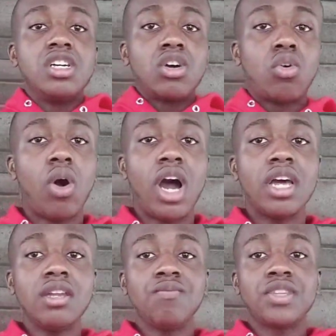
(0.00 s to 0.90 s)

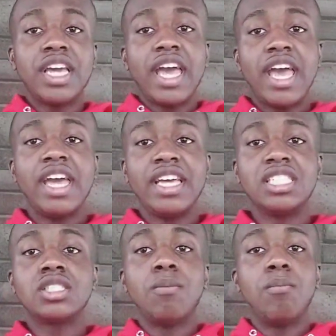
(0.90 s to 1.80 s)
Juan
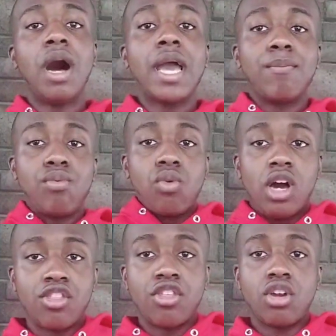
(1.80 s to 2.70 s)
is my
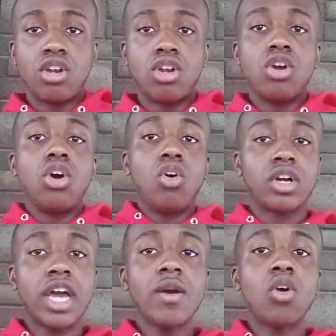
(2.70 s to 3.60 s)
brother.
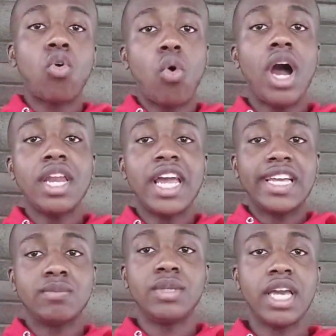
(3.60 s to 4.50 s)
Okay, Juan
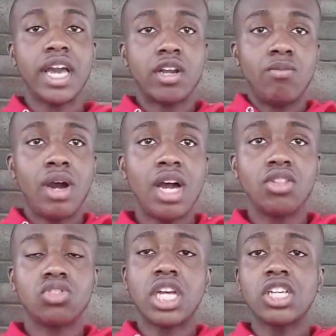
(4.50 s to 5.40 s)
es mi
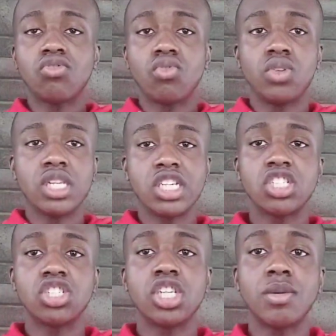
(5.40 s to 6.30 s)
hermano. So that's for
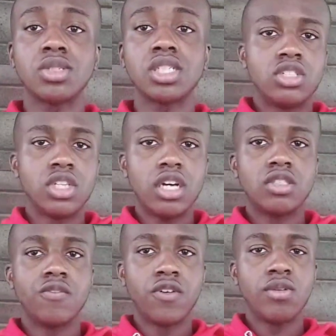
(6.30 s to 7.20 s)
relationships. So
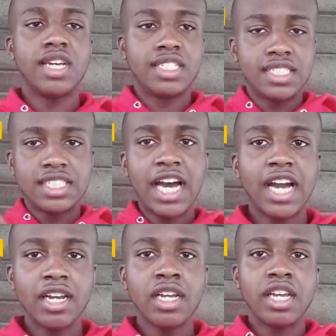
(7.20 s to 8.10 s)
now the verb
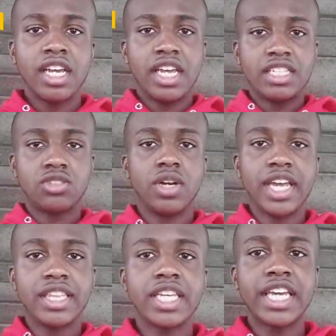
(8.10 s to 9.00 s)
estar is
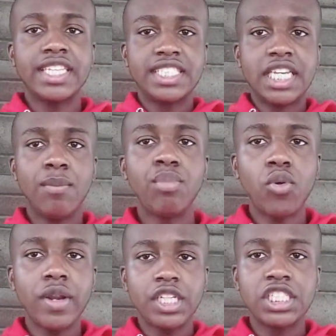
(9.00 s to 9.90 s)
to indicate
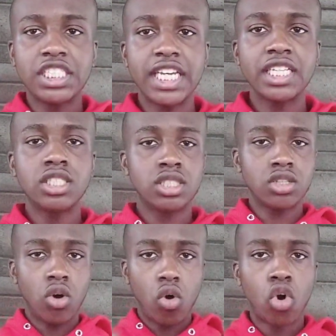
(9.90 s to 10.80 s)
temporary
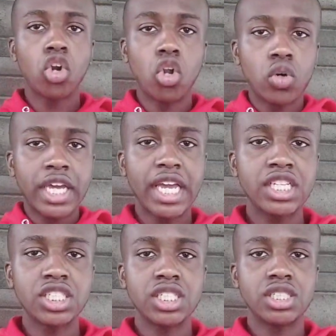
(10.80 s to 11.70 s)
states or
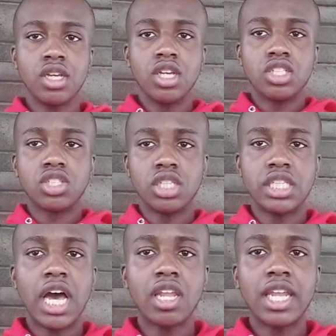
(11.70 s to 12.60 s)
locations. So
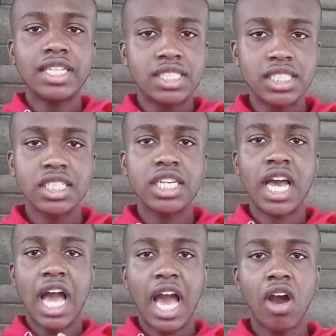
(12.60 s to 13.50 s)
now let's see
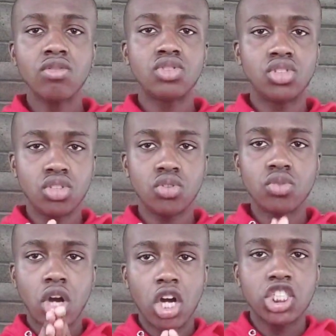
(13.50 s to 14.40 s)
how do
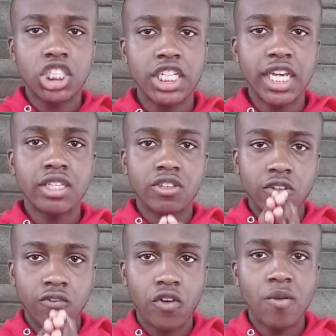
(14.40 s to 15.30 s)
you conjugate
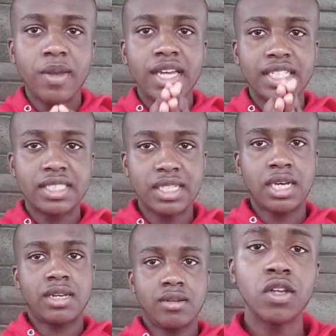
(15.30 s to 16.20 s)
the verb
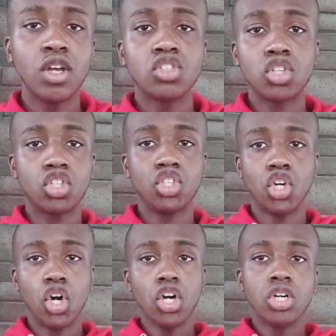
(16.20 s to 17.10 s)
estar. So
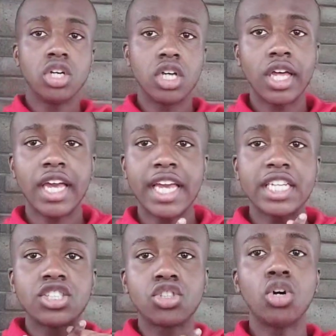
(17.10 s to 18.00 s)
yo
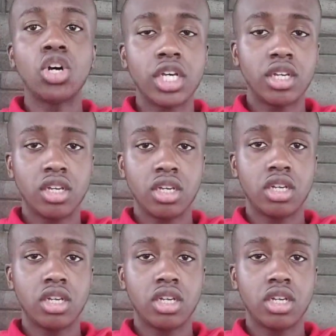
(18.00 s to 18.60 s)
estoy.